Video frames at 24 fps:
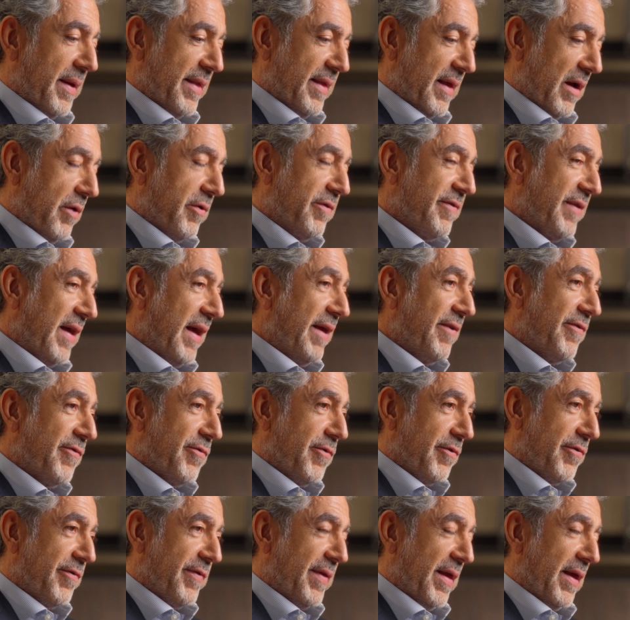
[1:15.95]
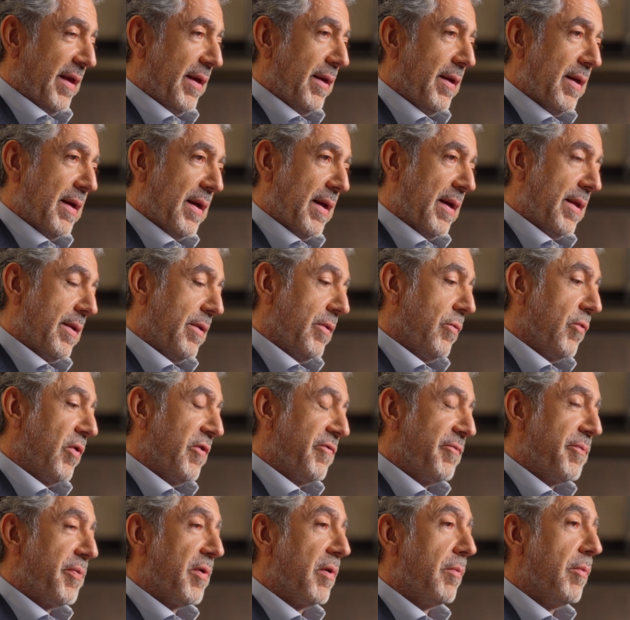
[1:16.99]
I was asked to stay and was
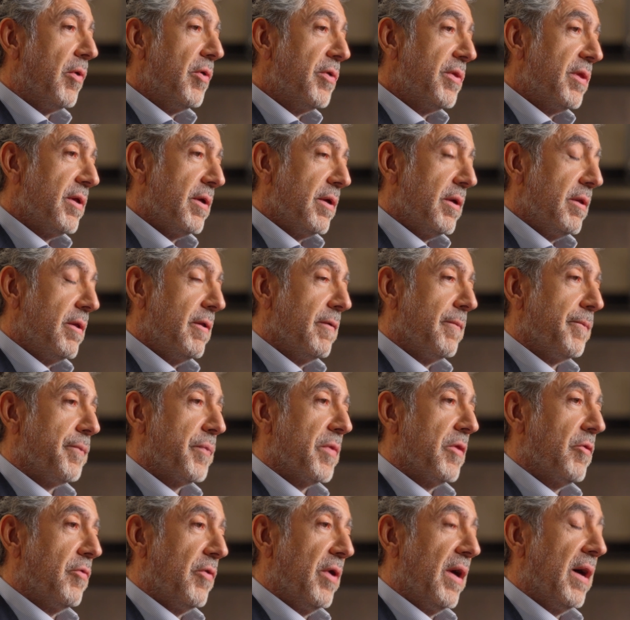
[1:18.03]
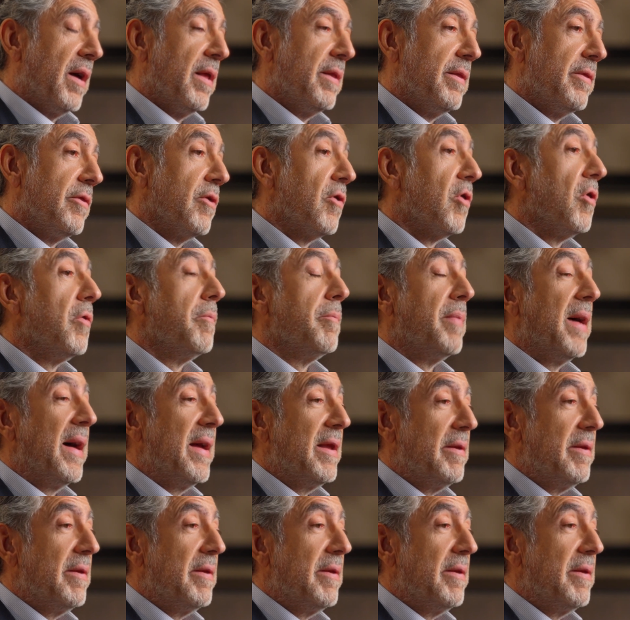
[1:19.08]
promoted to run the combined